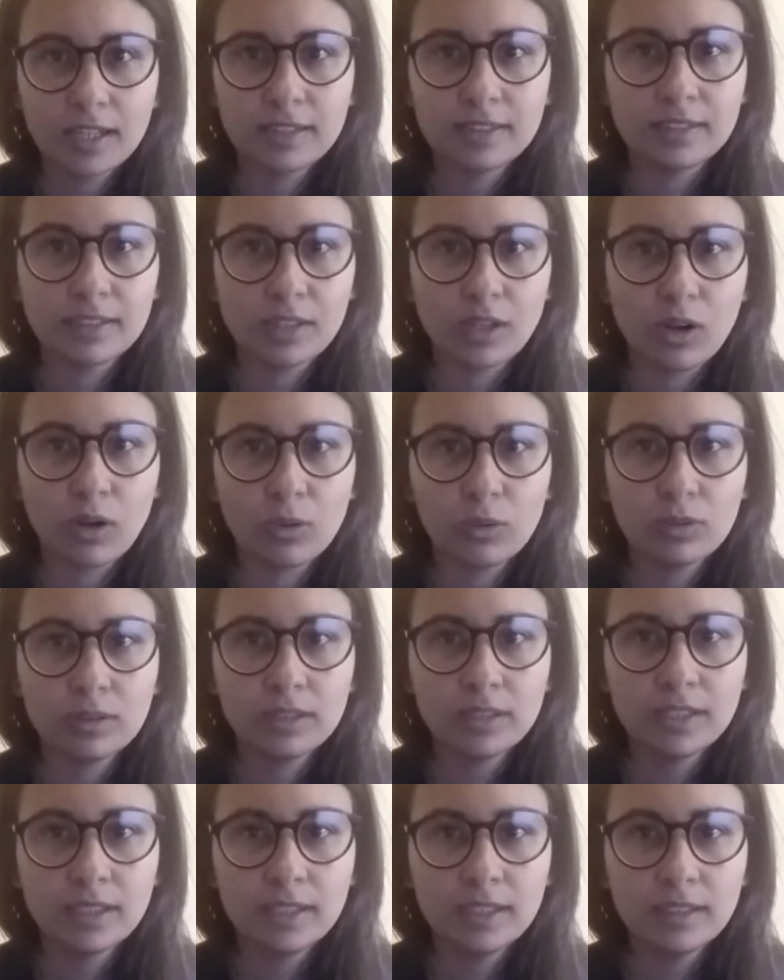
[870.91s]
the
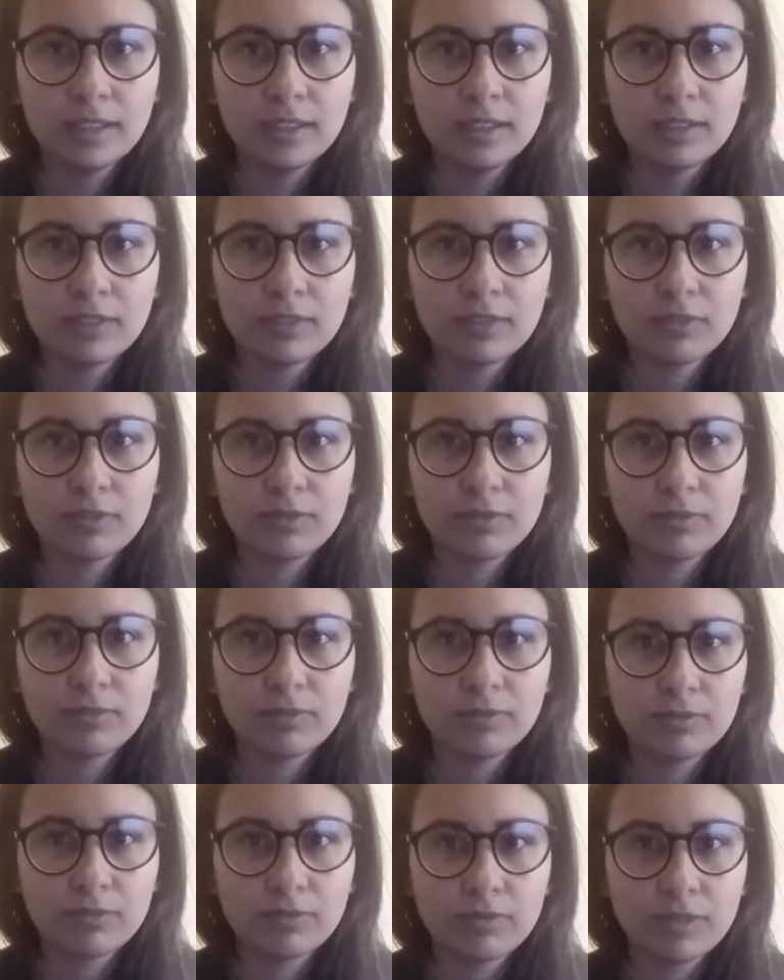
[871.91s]
only
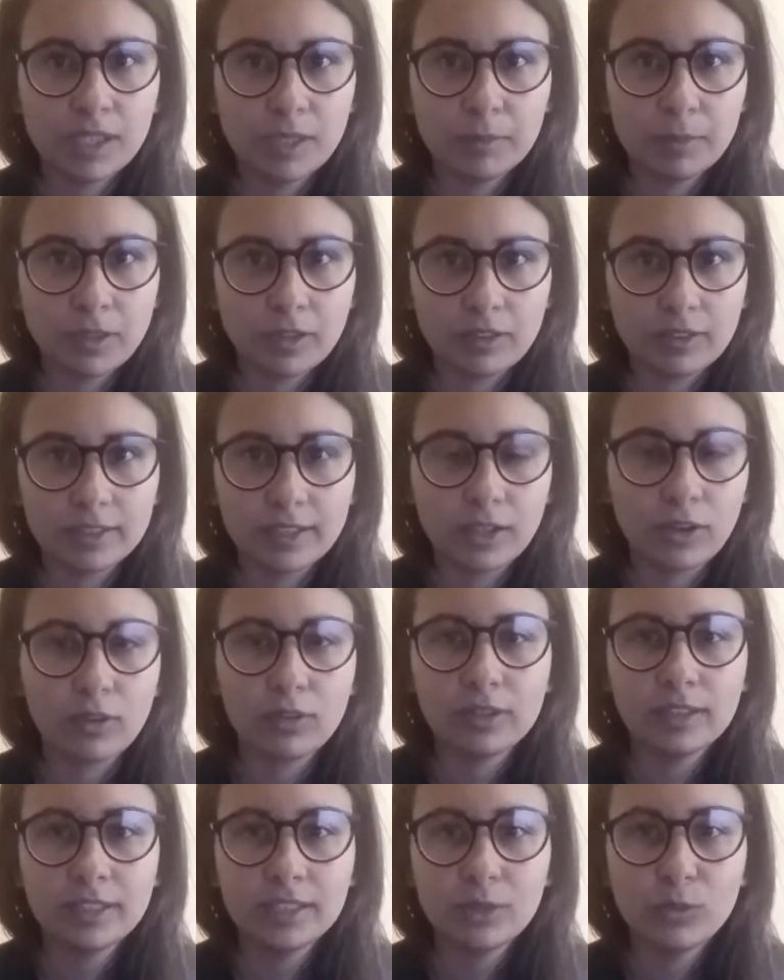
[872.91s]

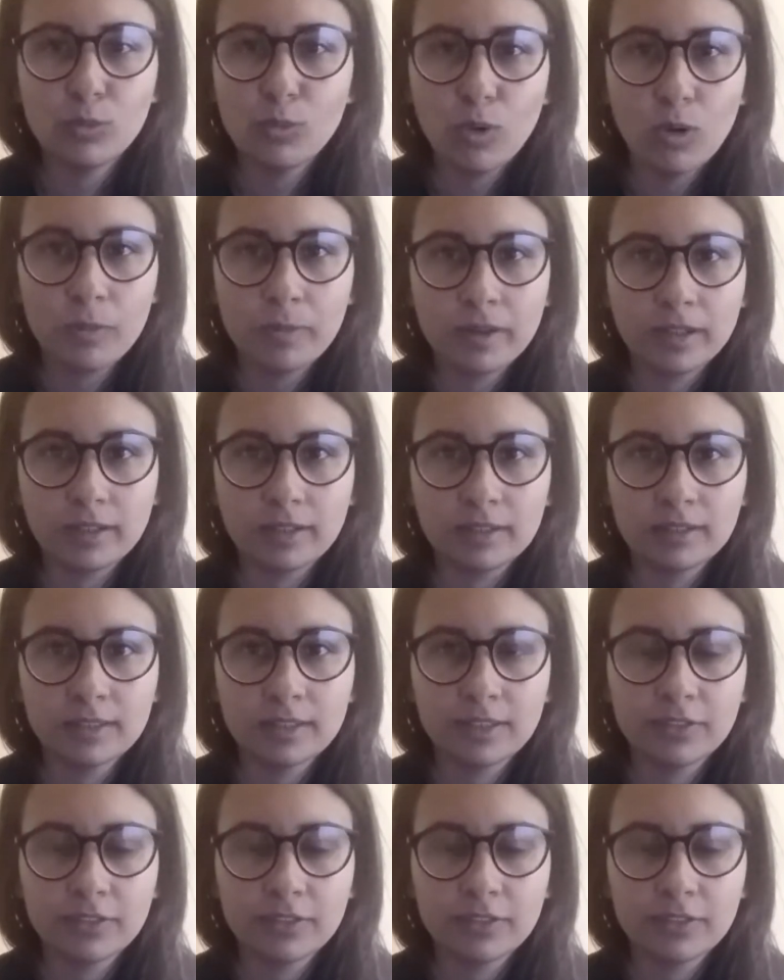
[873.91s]
woman